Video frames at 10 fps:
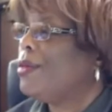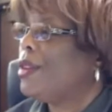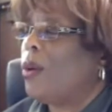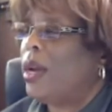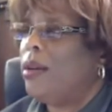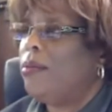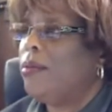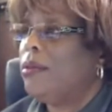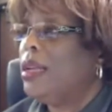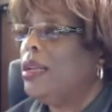All right.
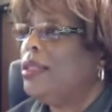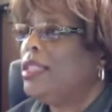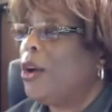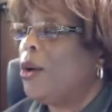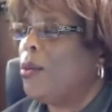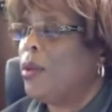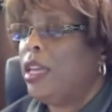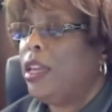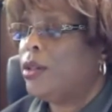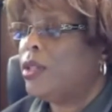So
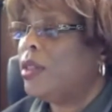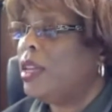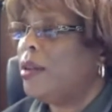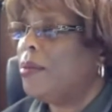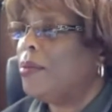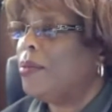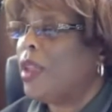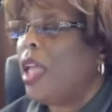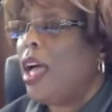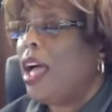here's the thing.
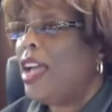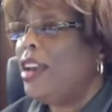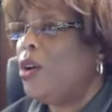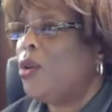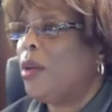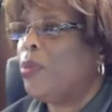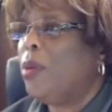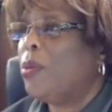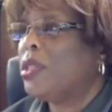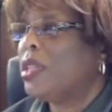I know that
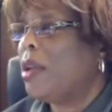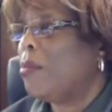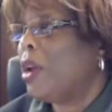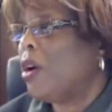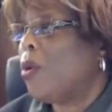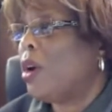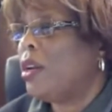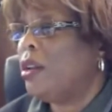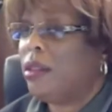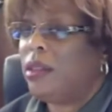people say
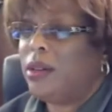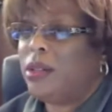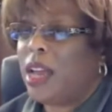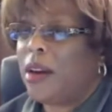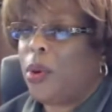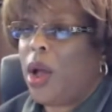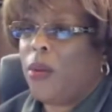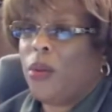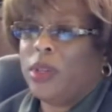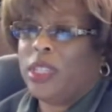marijuana, there's not a
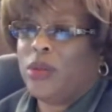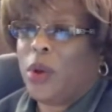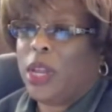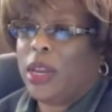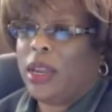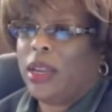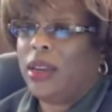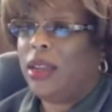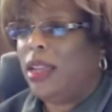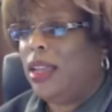problem with smoking it.
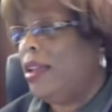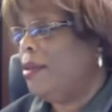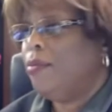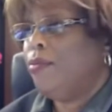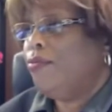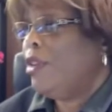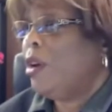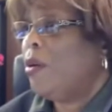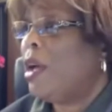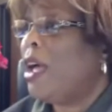You
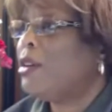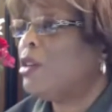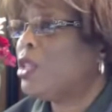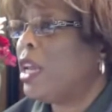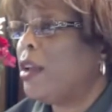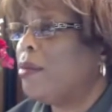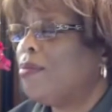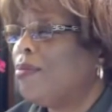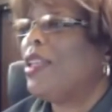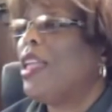know, I understand.
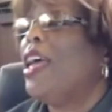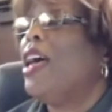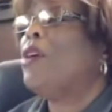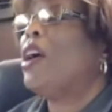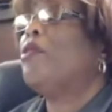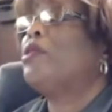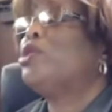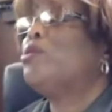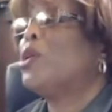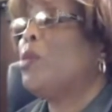Have I ever
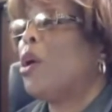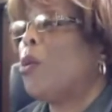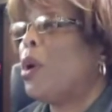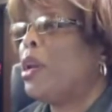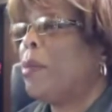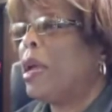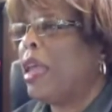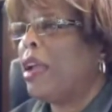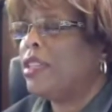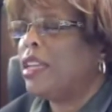smoked marijuana in my
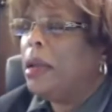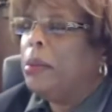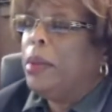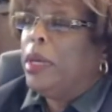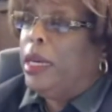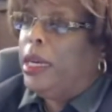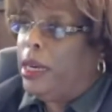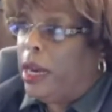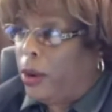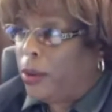lifetime?
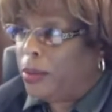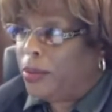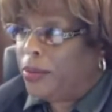No.